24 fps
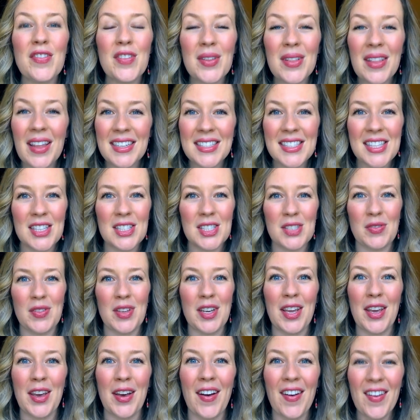you liked this
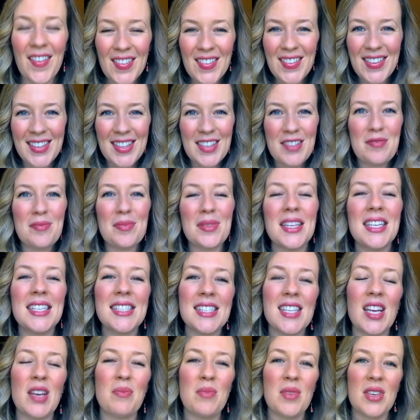video, please
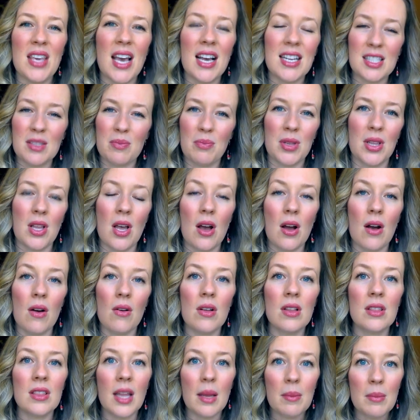type yes below.
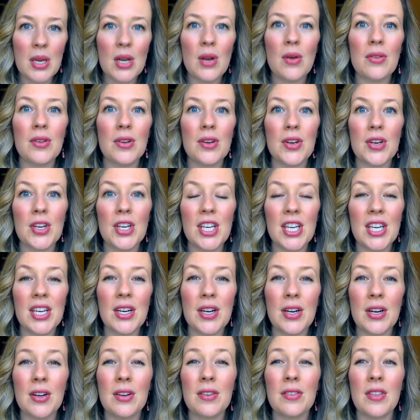Let me know that you're
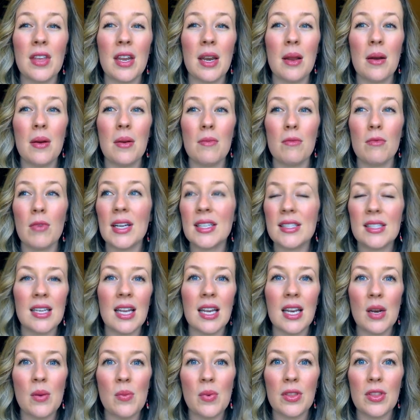here, that it
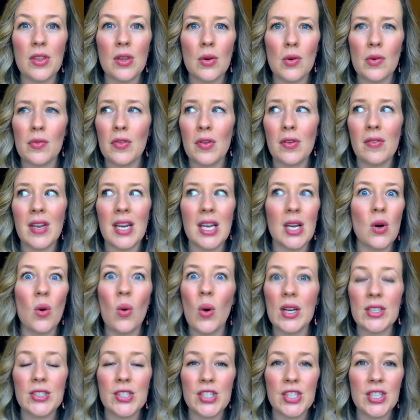resonated with you. If you have any
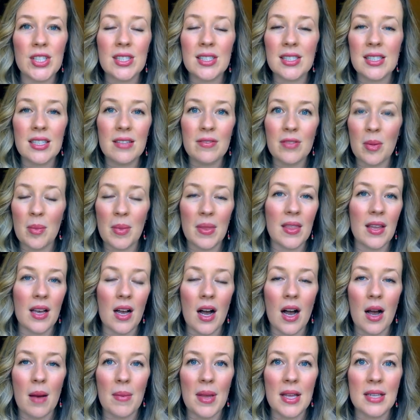questions, leave them in the
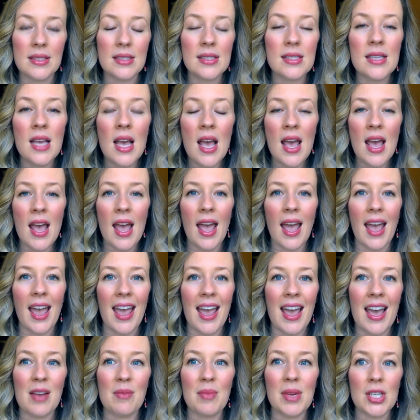comments.
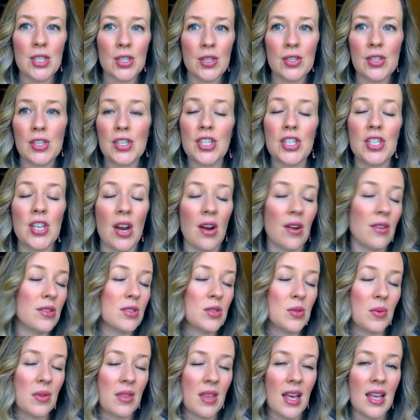And make sure to share
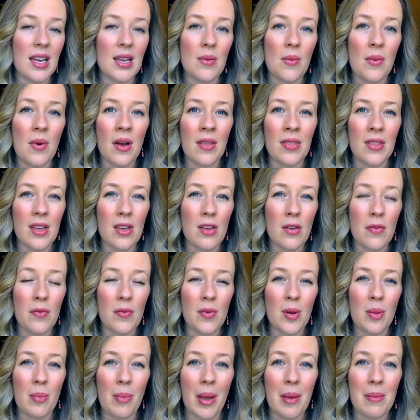this with anyone that you
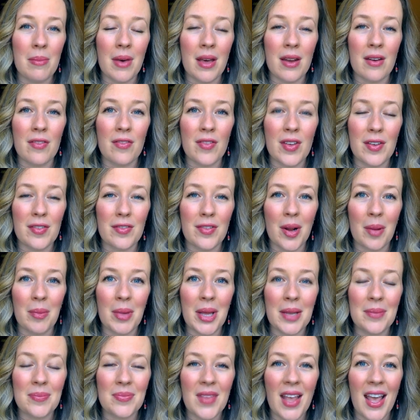feel might benefit from
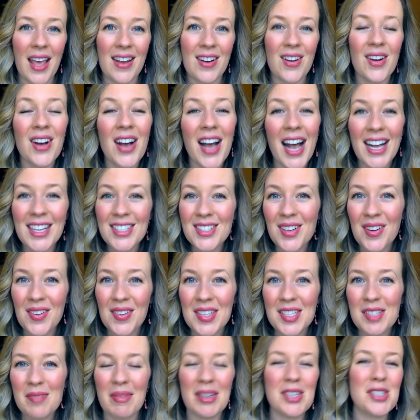it. And as
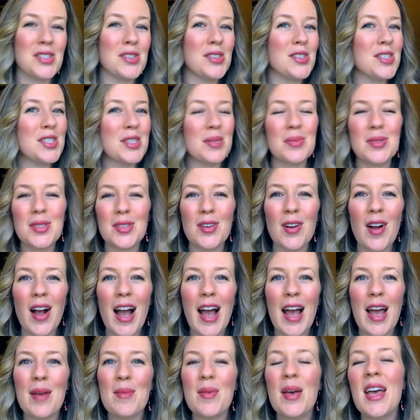always, make sure you
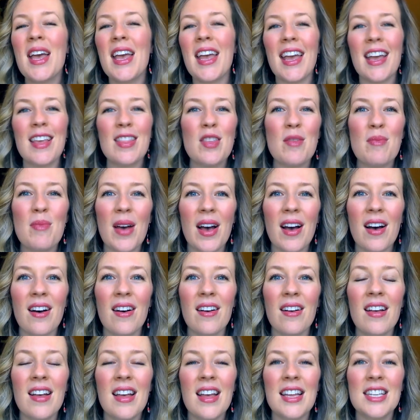subscribe, hit the
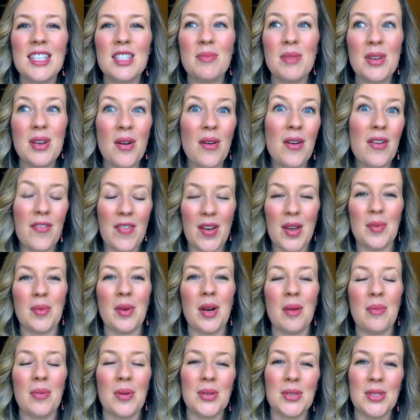bell to be notified when
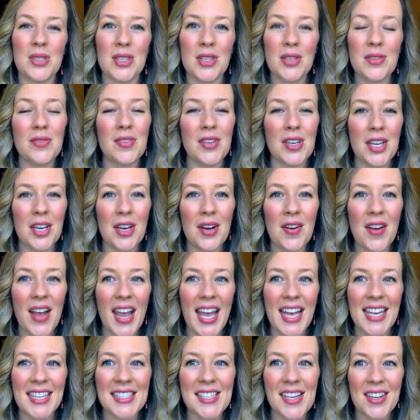I post a new video,
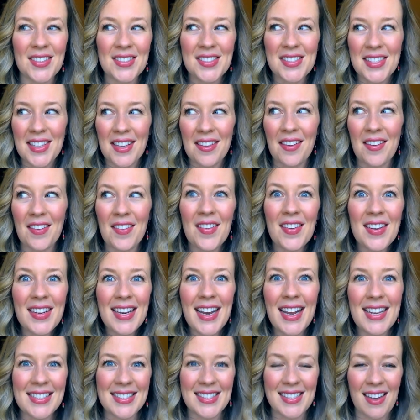and I'll see you
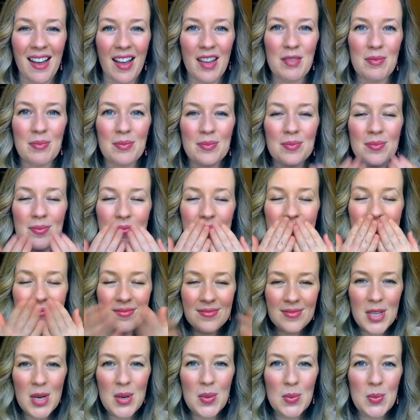next time.
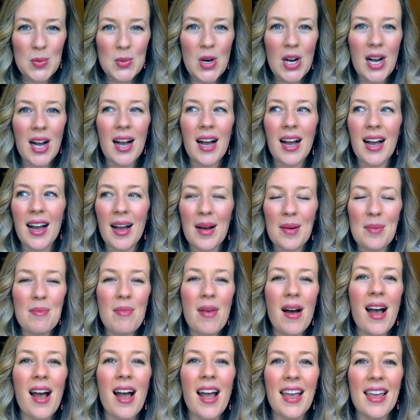
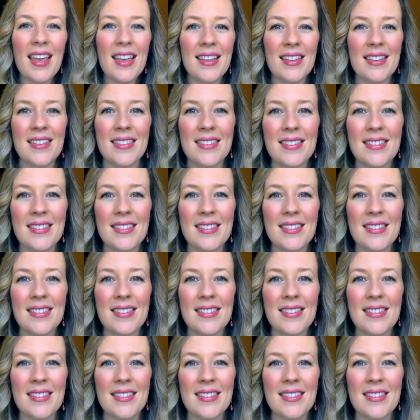Bye.